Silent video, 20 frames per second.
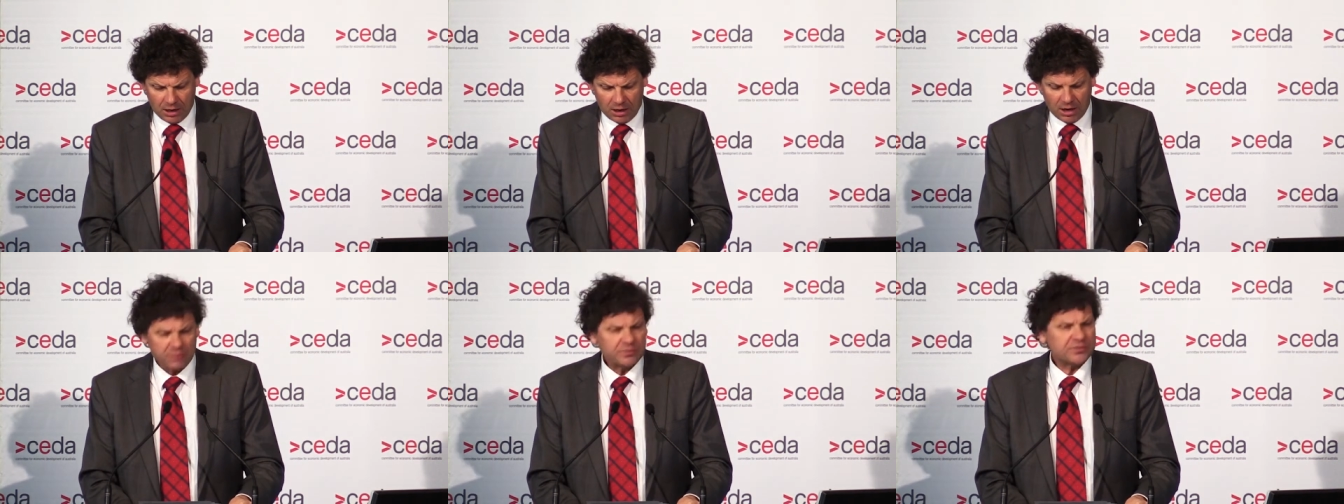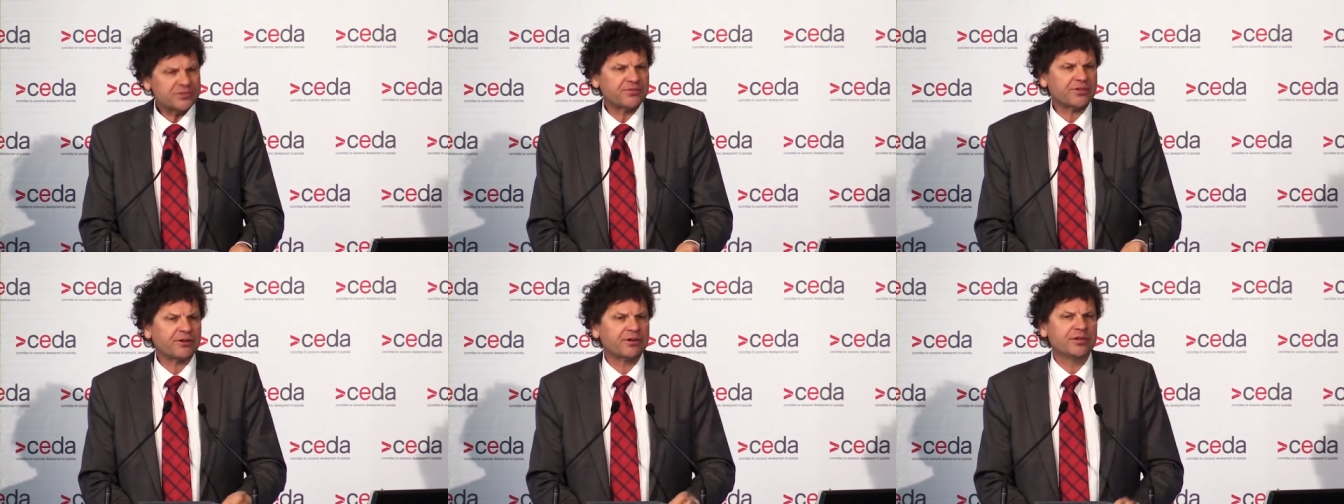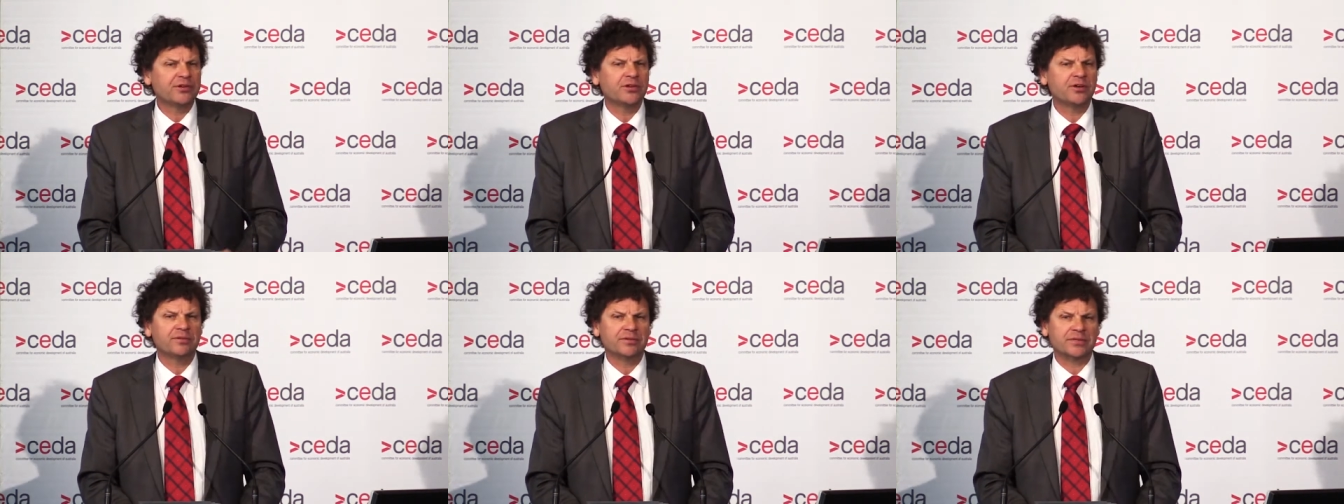I was
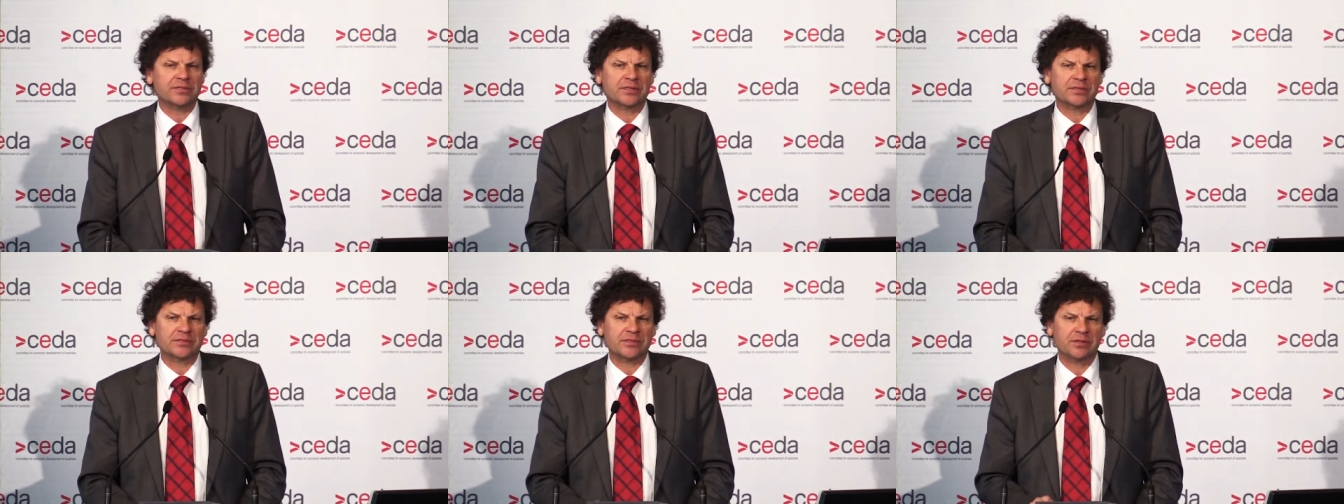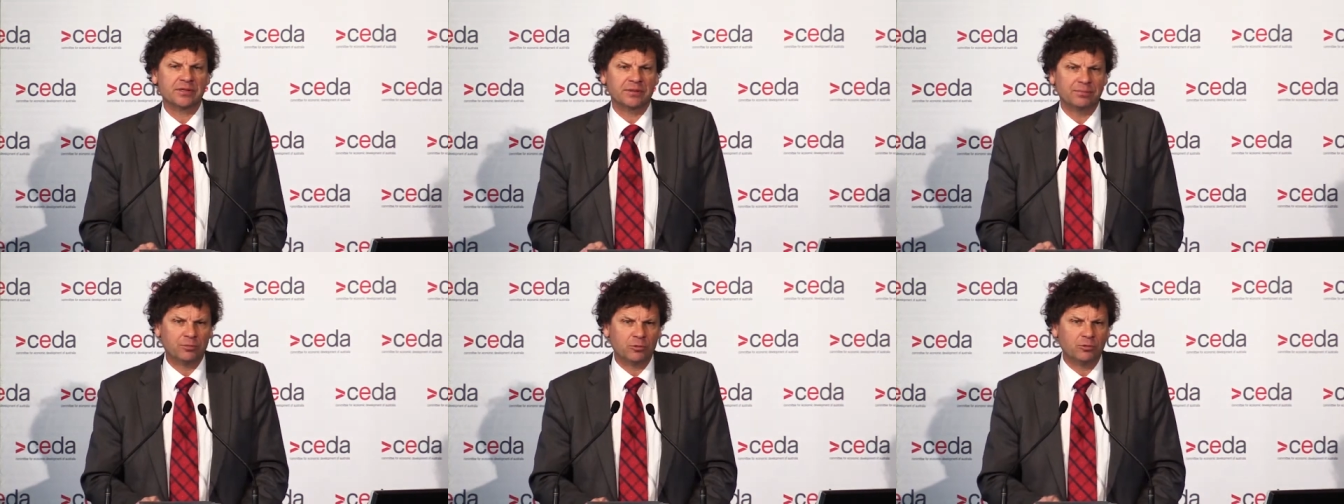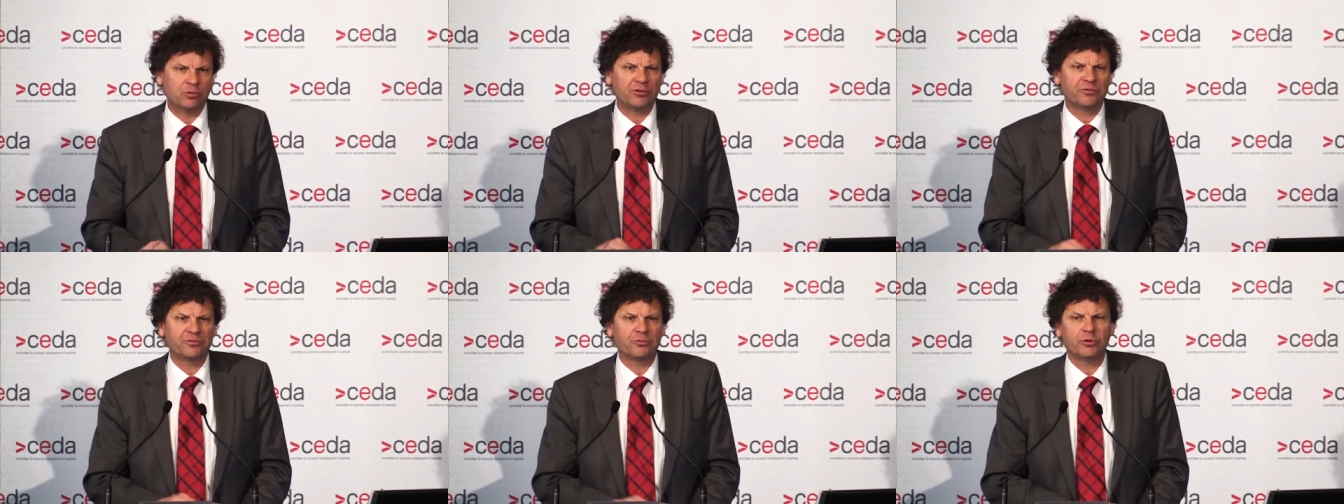very nervous. I was on the
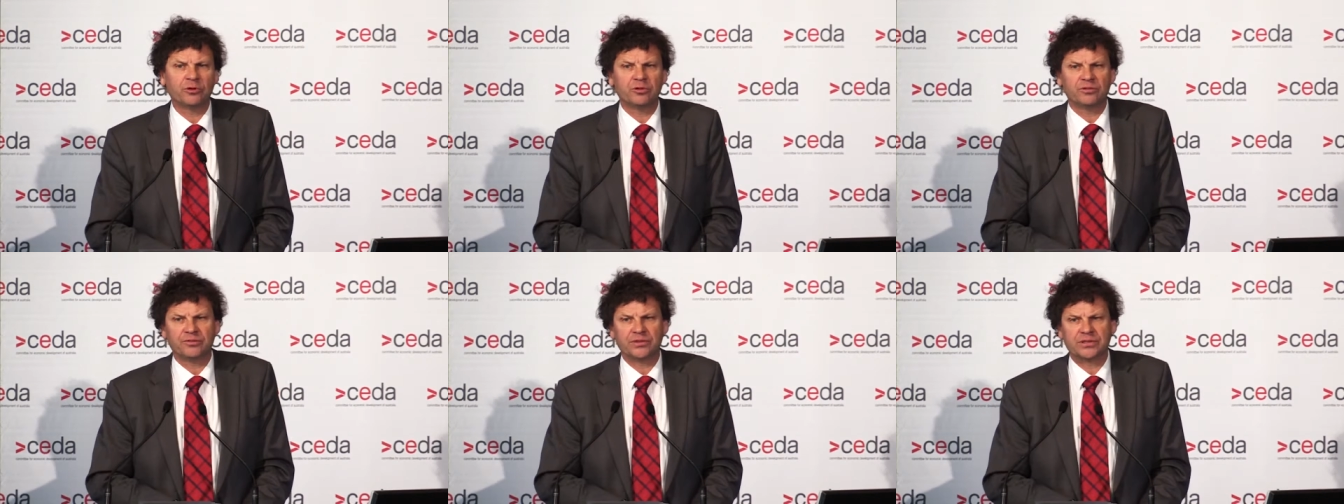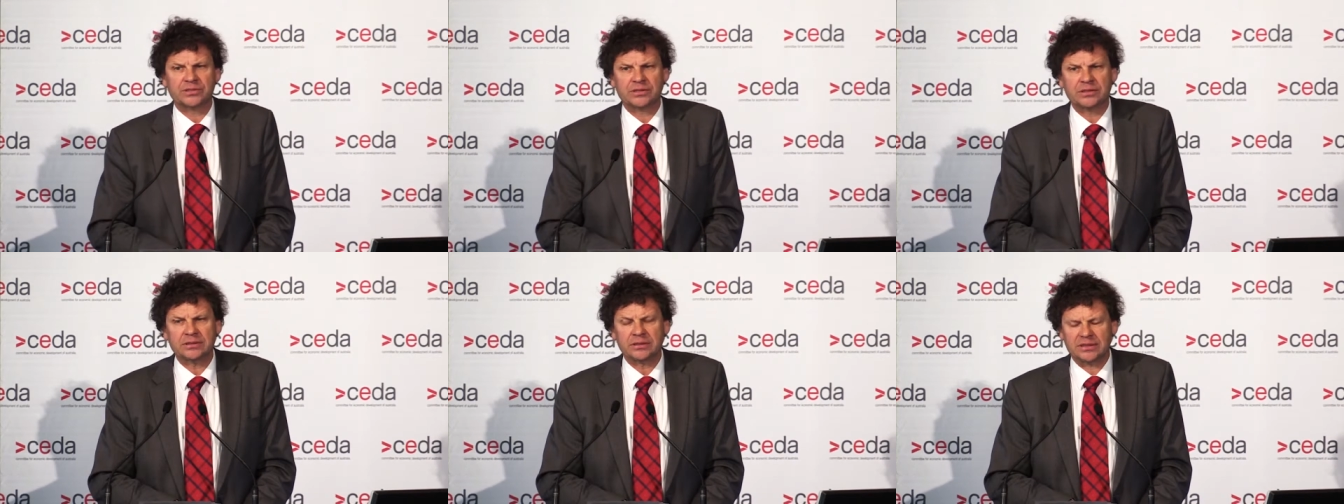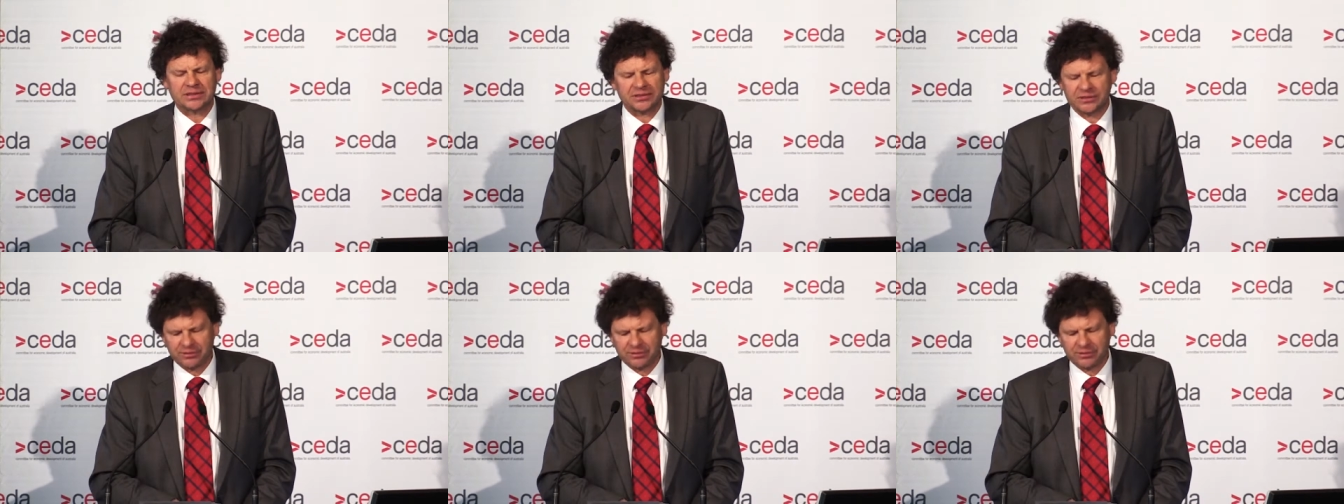board of World Vision,